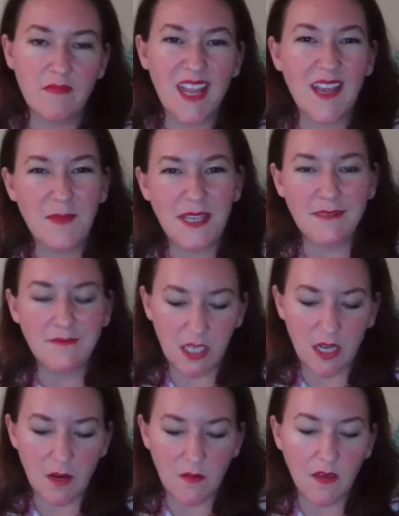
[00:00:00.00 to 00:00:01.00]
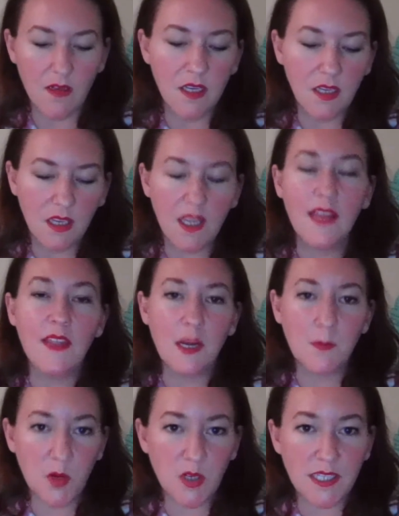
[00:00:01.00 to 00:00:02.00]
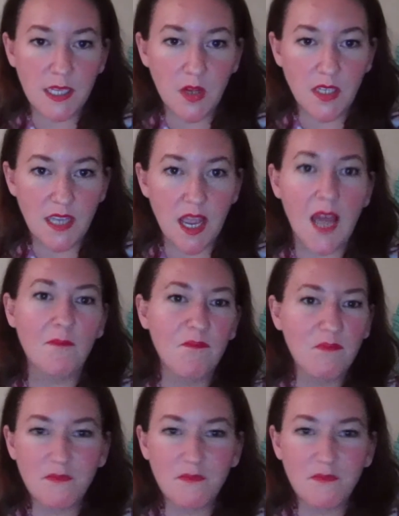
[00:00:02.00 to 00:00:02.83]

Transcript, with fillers: I mean, you know, and then a per diem on top.